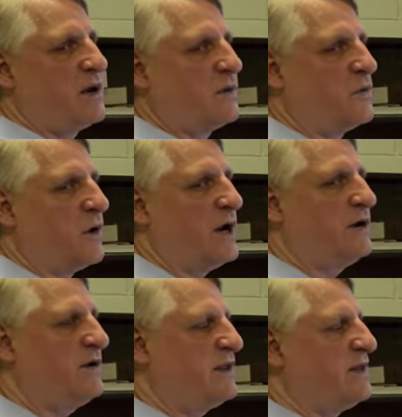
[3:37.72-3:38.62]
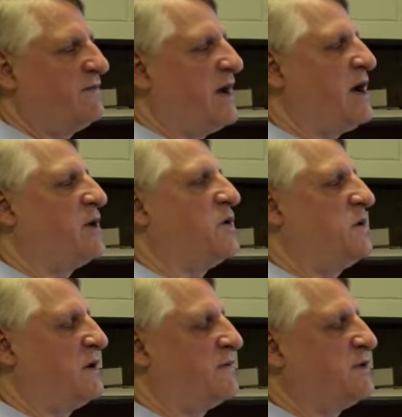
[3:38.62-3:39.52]
greater than the value
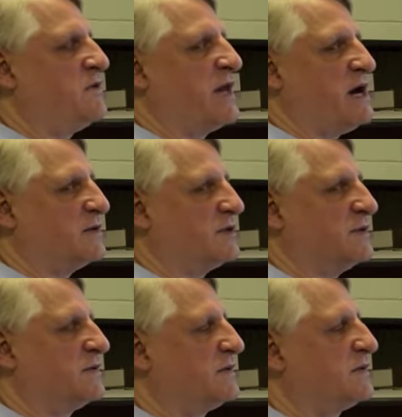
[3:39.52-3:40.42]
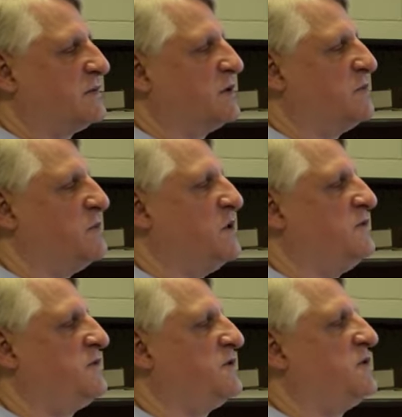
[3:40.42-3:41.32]
of 2000. So I'm going to
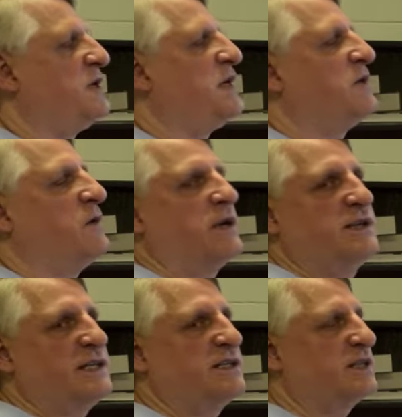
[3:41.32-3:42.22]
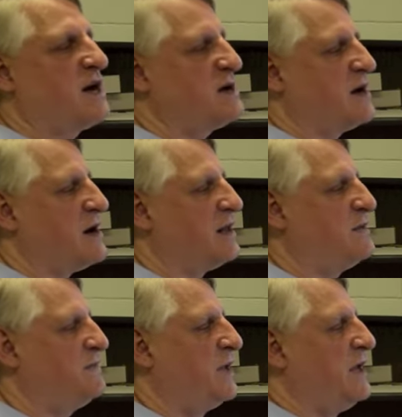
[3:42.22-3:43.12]
move to the quantity in stock
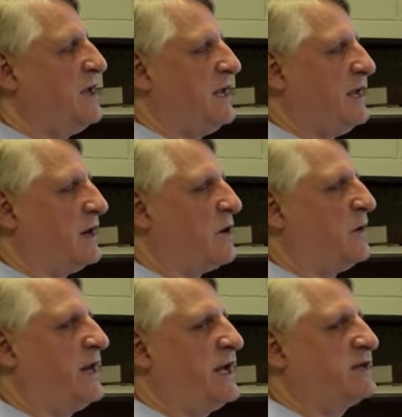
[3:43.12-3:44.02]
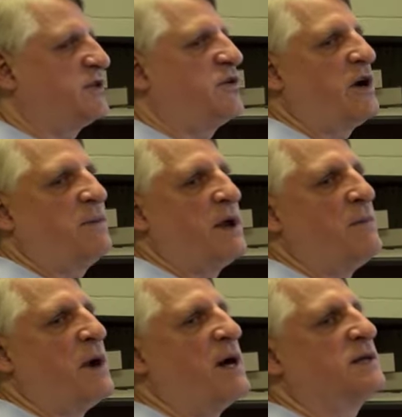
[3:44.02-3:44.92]
column. It already has a drop
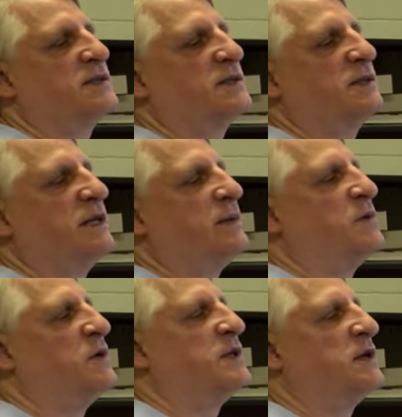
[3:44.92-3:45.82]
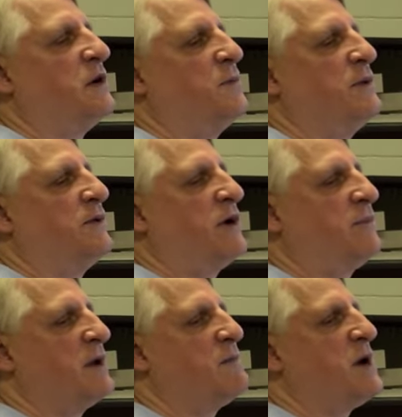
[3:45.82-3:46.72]
down box. And then I'm going to open the
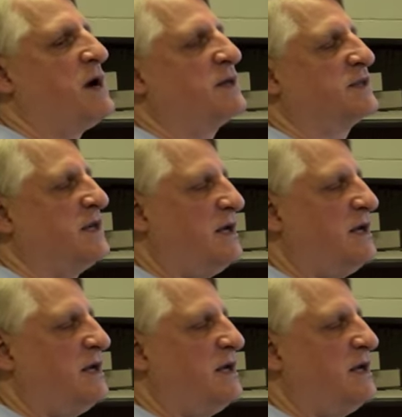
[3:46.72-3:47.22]
drop down box,